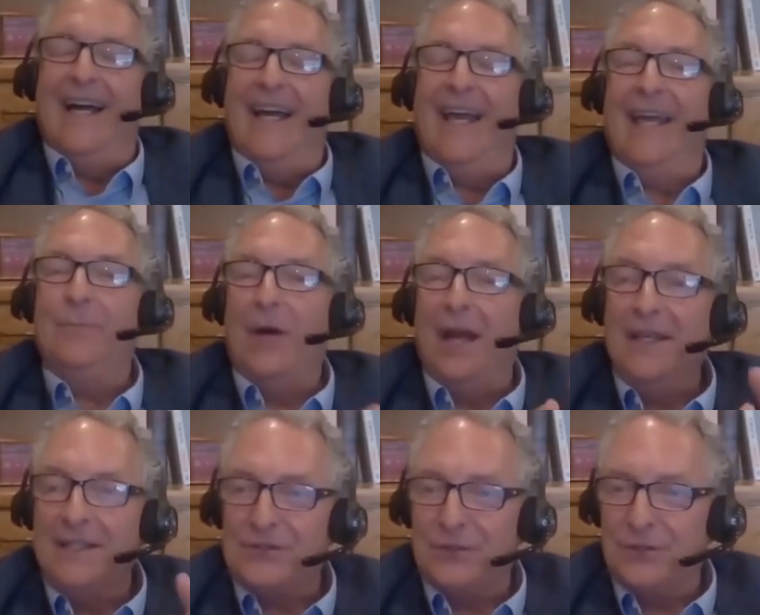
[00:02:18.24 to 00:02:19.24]
And my
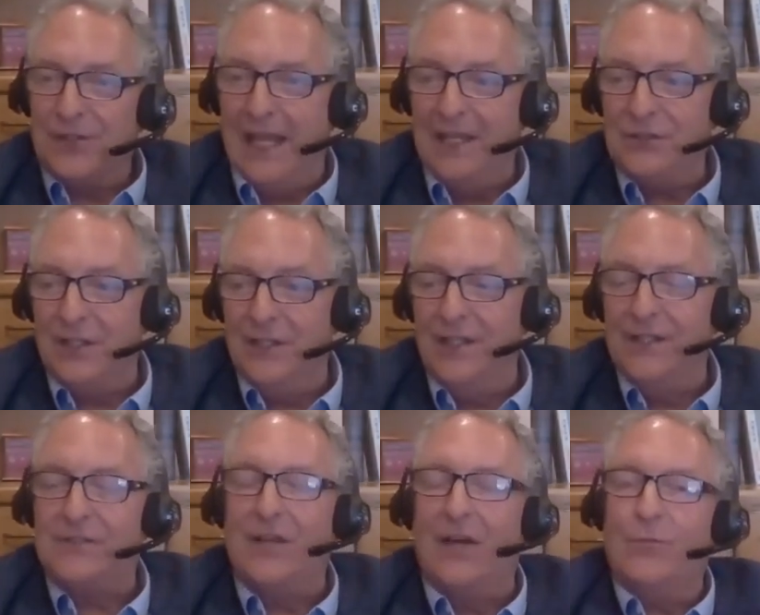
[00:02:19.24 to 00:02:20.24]
dissertation
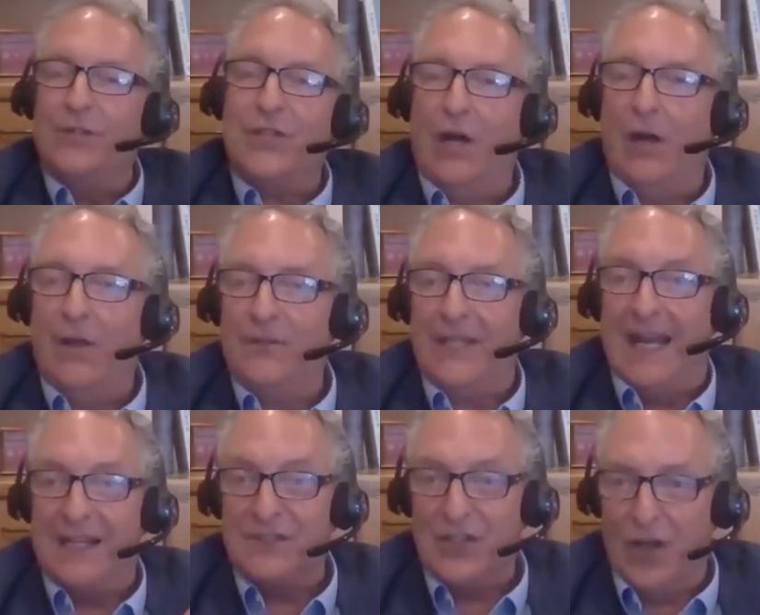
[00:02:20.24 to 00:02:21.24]
is on what's called
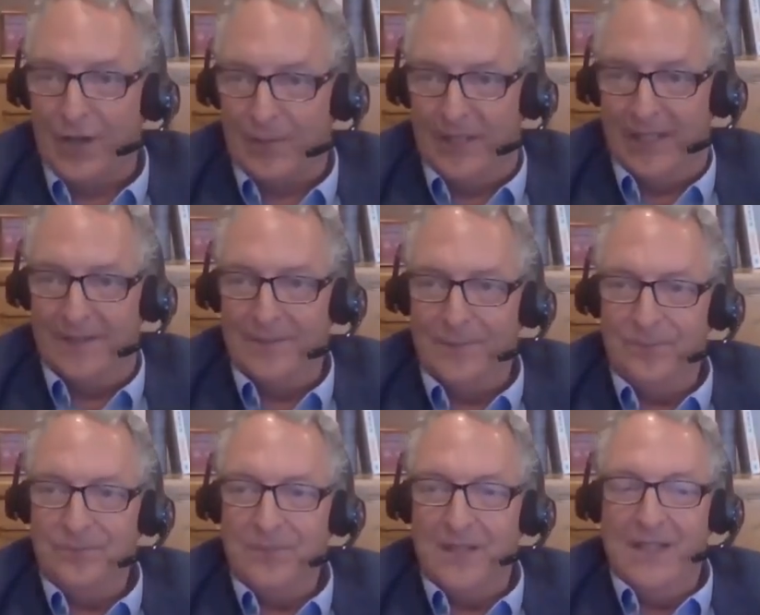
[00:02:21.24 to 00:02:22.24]
taxonomy.
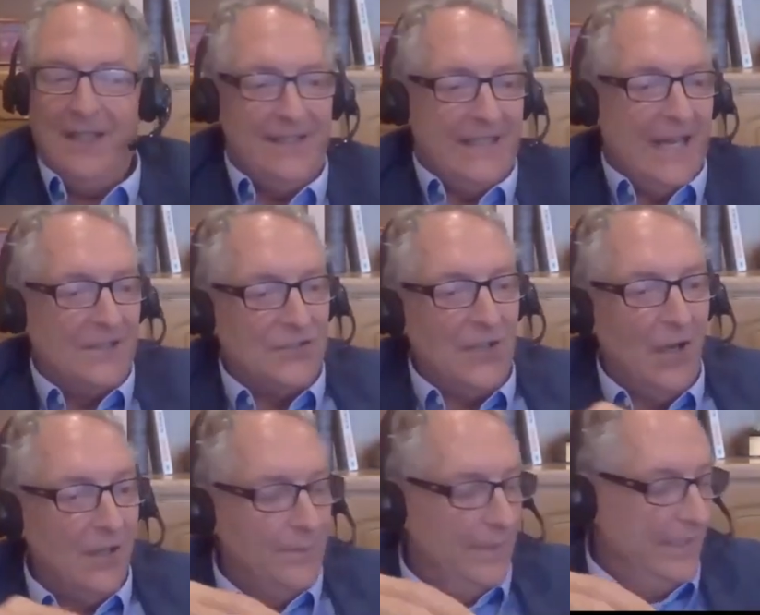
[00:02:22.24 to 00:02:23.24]

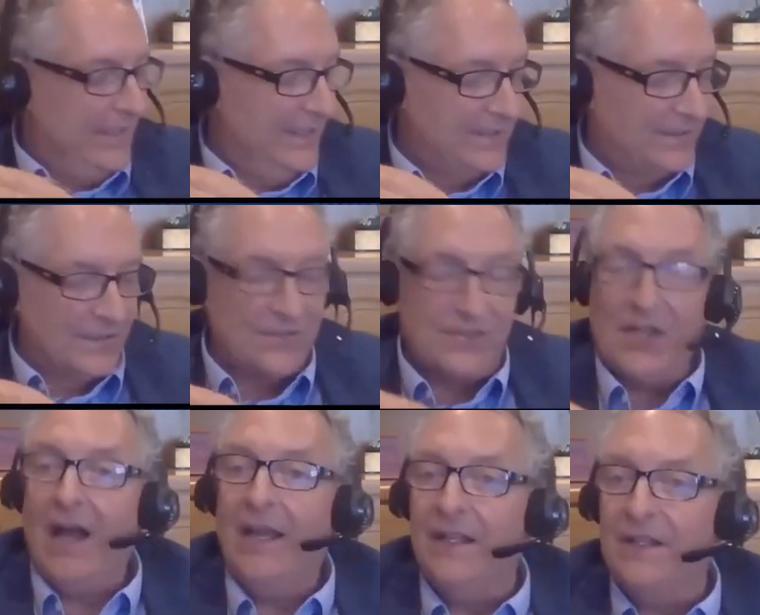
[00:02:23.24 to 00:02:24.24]
Taxonomy is the
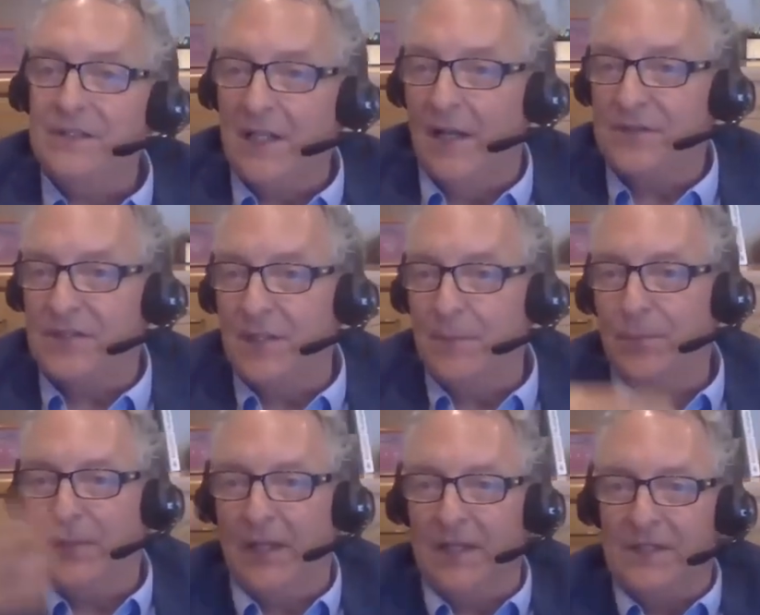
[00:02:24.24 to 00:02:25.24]
science of
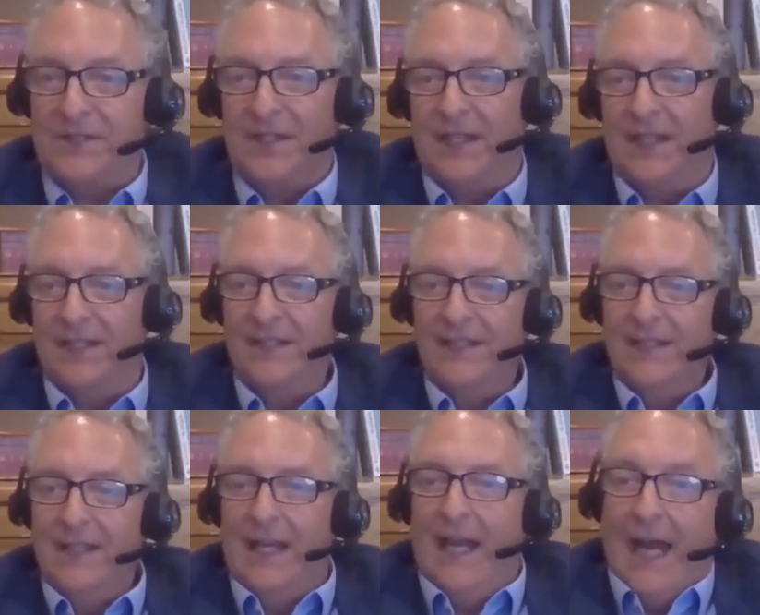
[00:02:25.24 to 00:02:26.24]
simplicity.
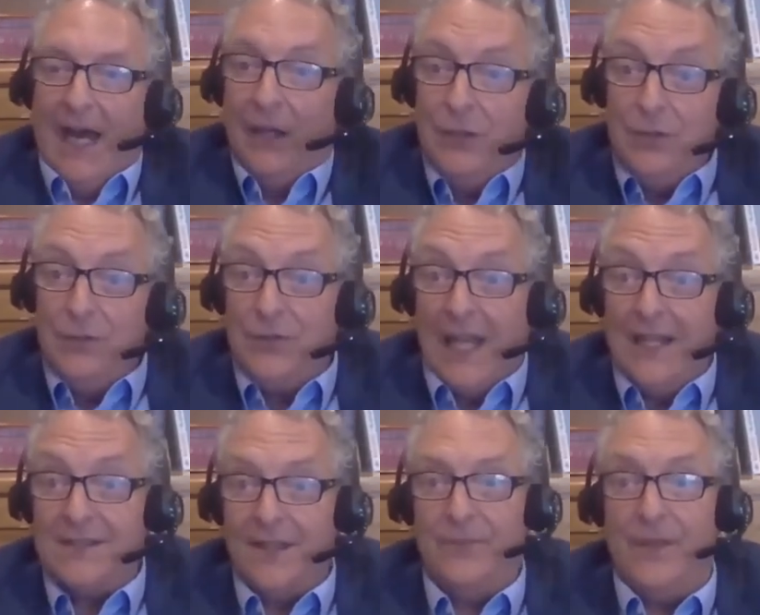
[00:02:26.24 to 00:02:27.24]
How do you take
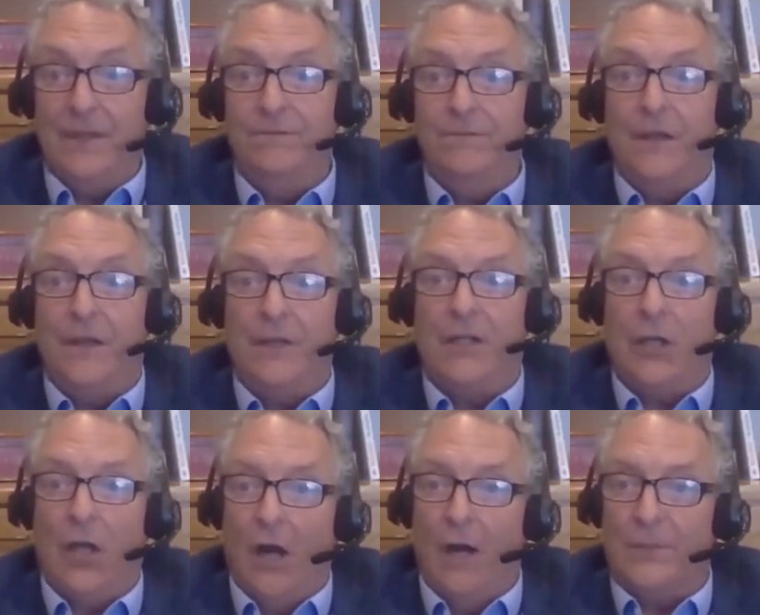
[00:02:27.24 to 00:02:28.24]
something very
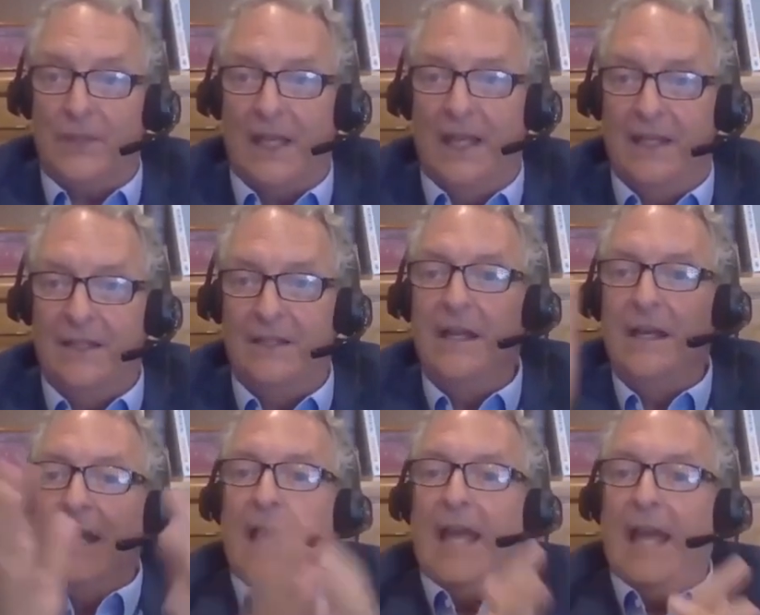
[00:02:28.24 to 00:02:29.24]
complicated
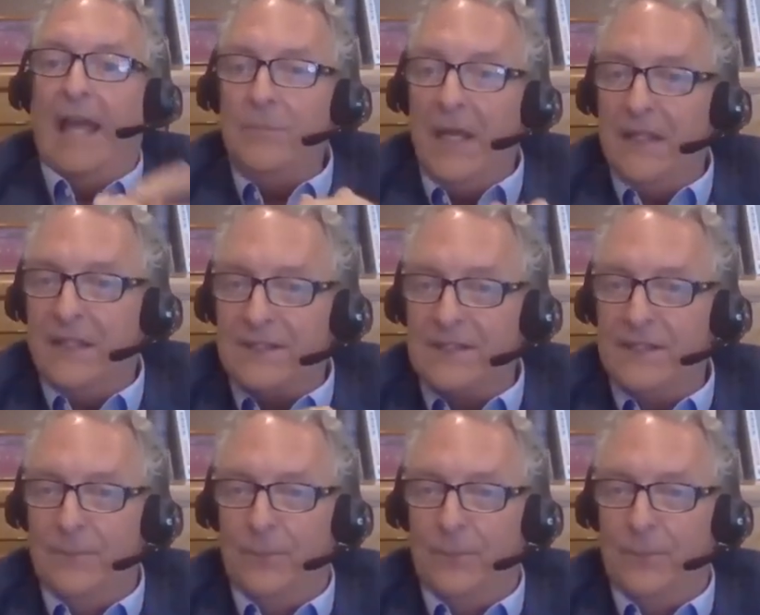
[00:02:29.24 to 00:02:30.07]
and make it simple?